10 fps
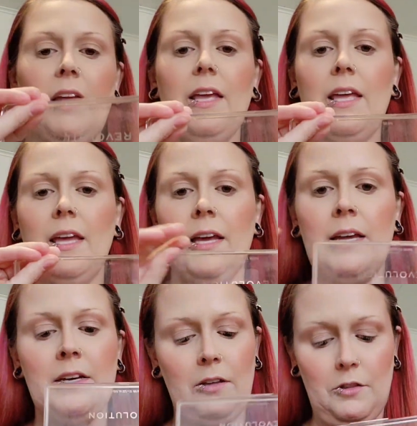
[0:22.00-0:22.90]

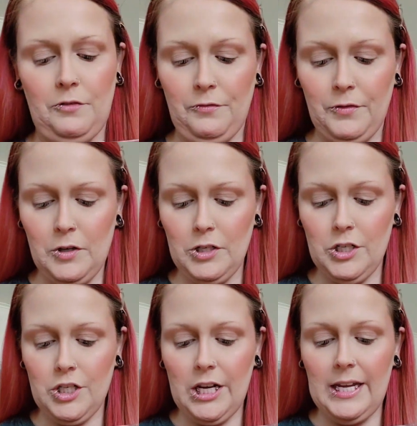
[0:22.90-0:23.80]
and the
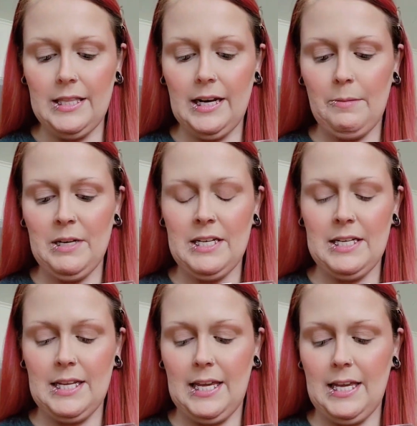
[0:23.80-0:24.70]
first shade that I'm going
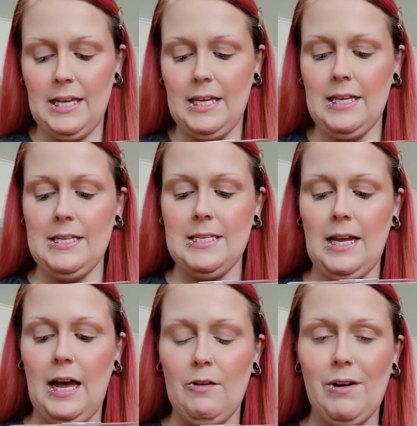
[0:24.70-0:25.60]
to take is
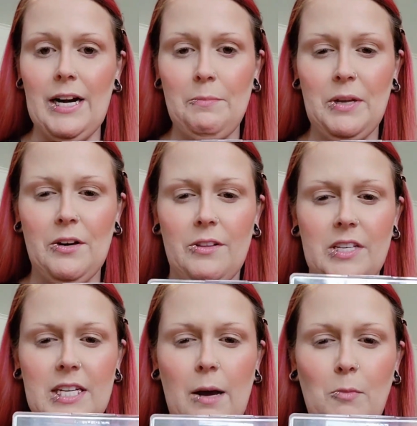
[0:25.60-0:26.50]
right up here in the
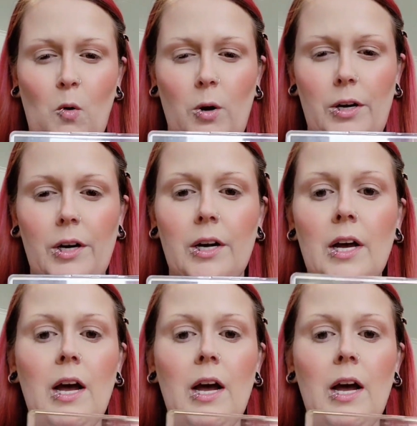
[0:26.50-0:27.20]
top corner.